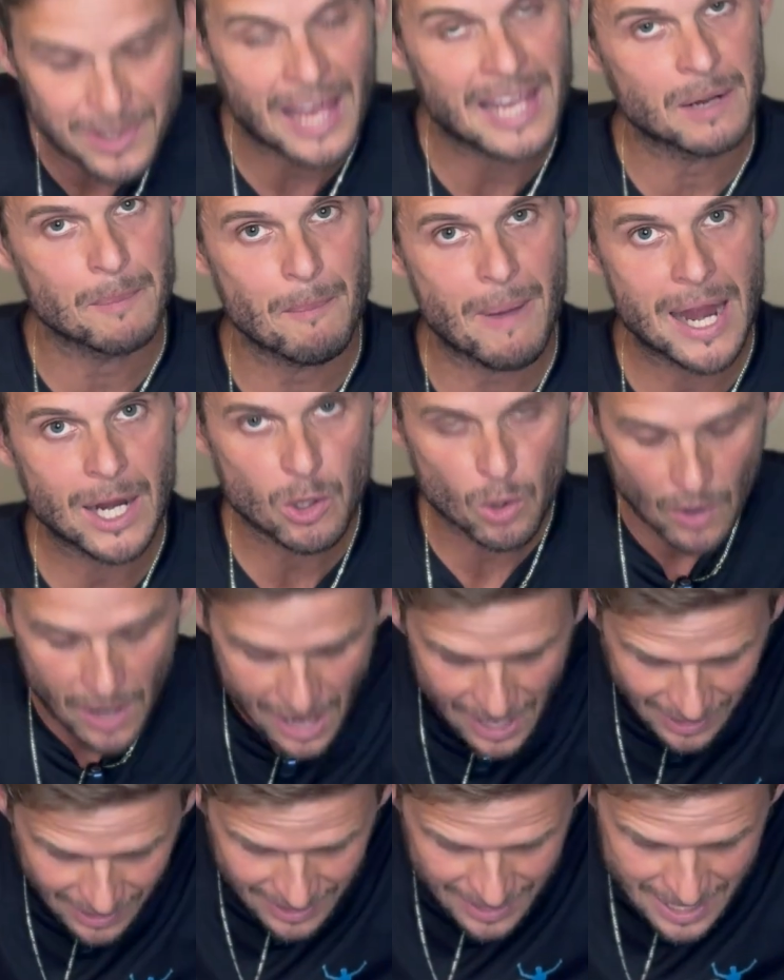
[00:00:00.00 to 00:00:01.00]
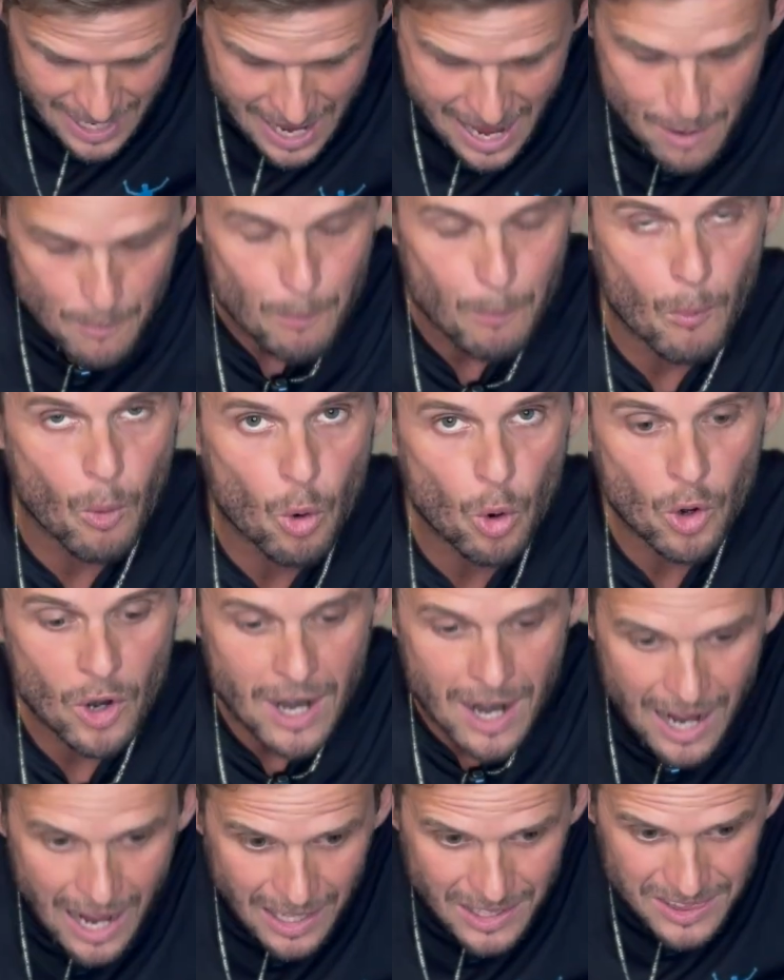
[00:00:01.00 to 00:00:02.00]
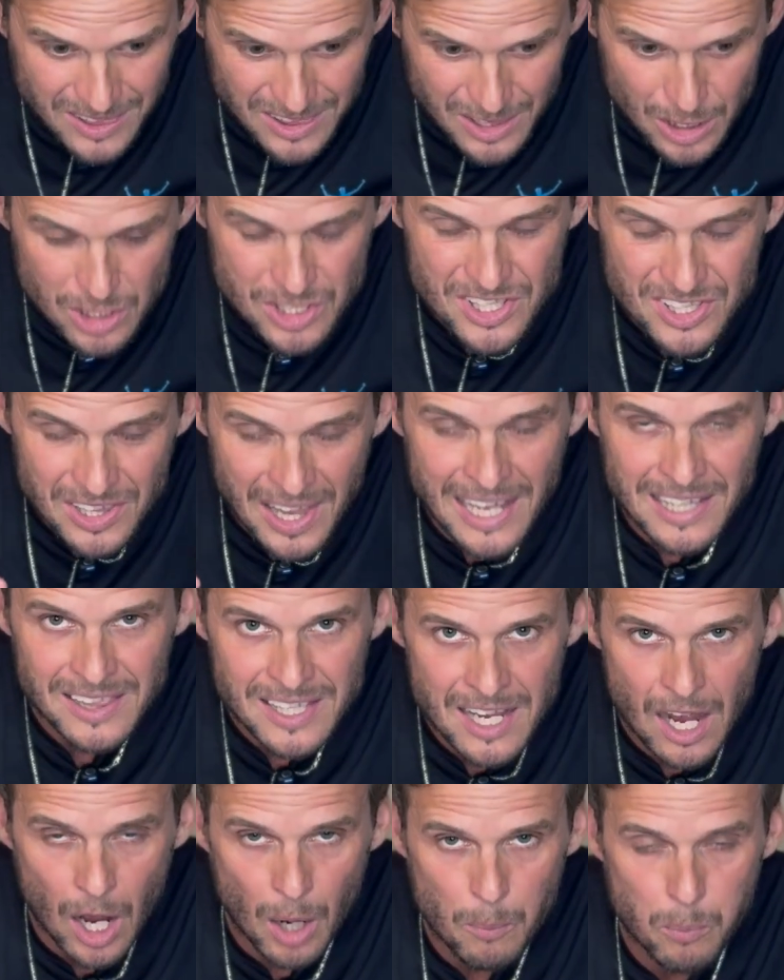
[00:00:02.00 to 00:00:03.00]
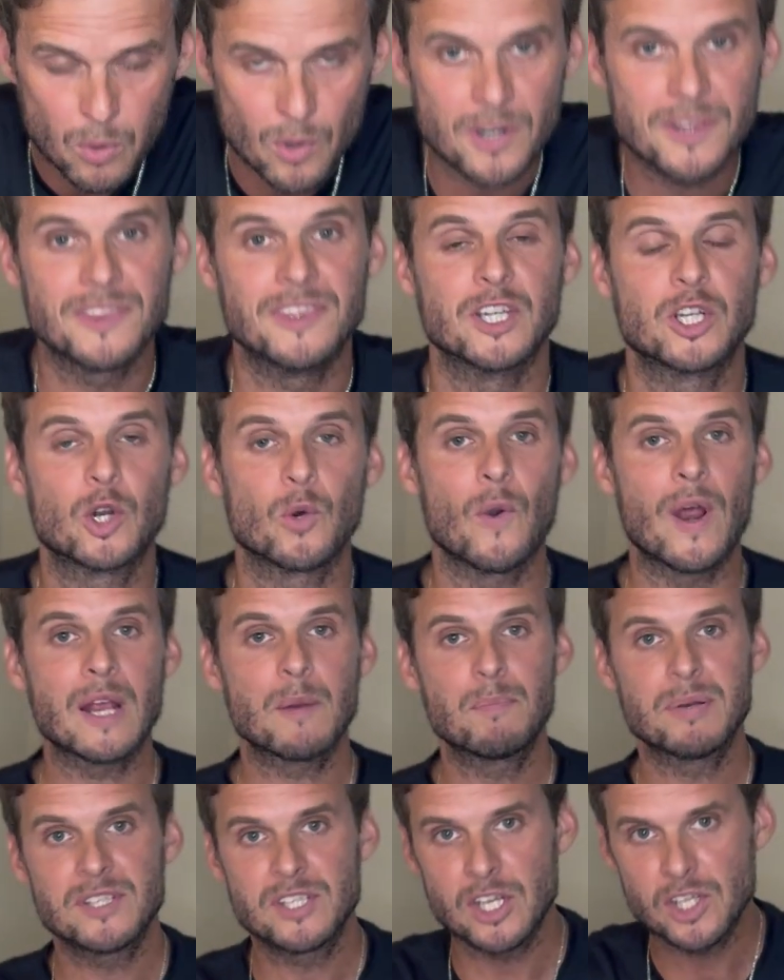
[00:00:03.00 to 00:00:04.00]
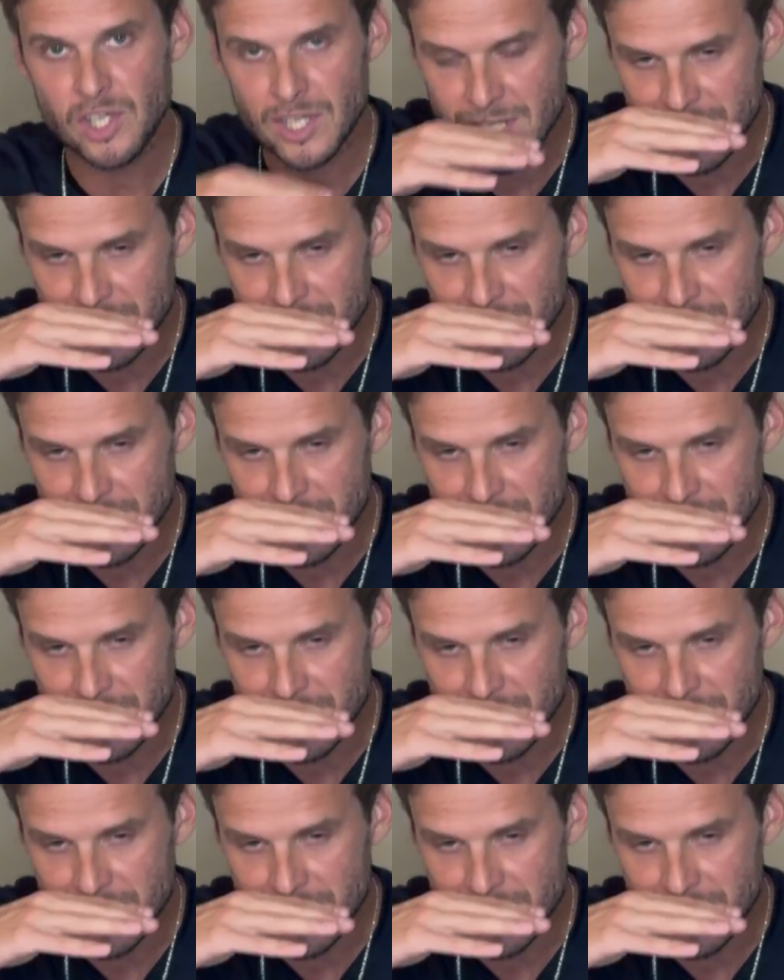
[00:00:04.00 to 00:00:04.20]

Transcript: like Michael had it, more slightly upward. The correct position